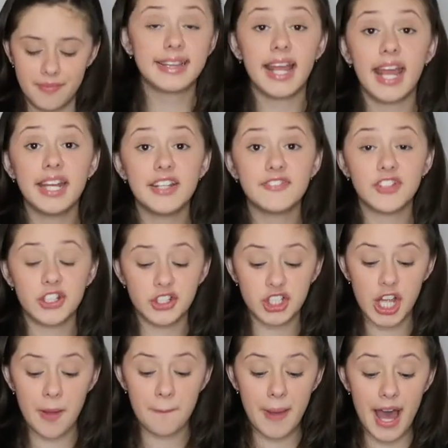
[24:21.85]
Then if your
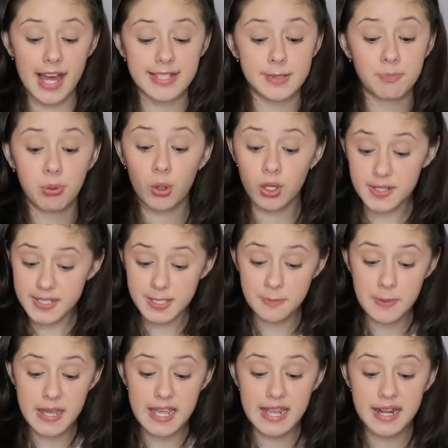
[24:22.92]
jump has poor
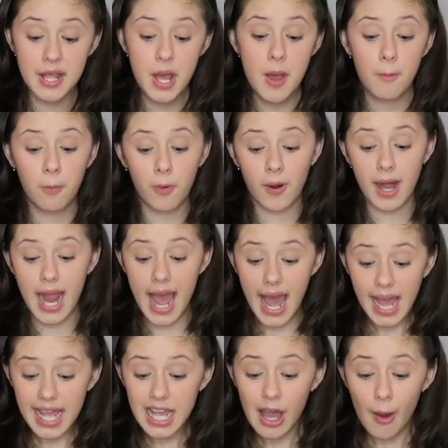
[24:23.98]
speed, poor
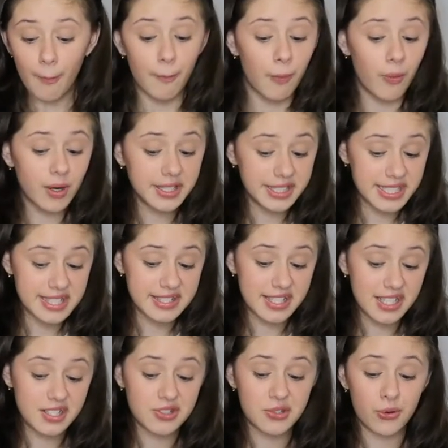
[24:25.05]
height, poor
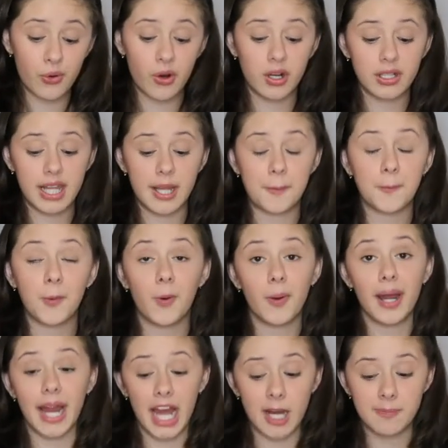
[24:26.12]
distance, or like
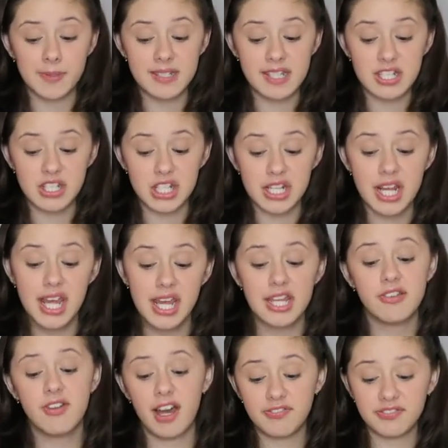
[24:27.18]
poor air position,
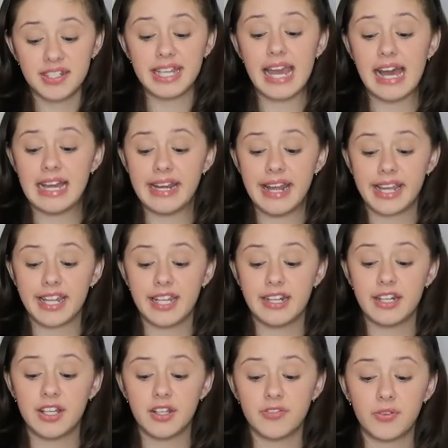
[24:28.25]
you have to get a
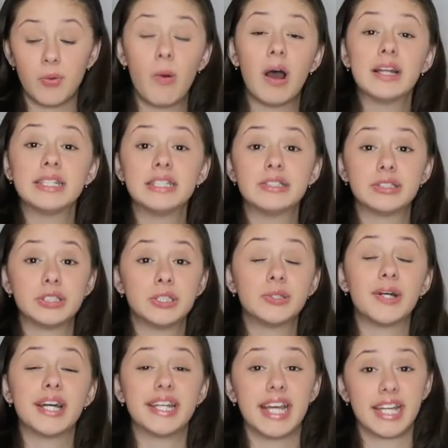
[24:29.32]
negative one
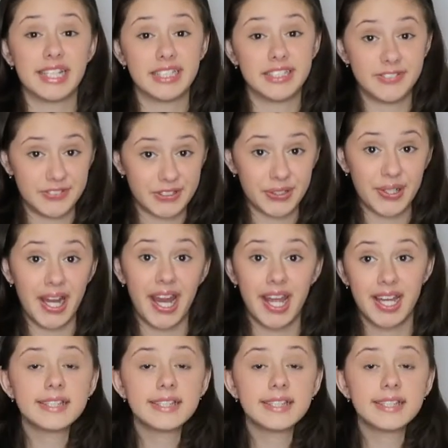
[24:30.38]
to a negative three.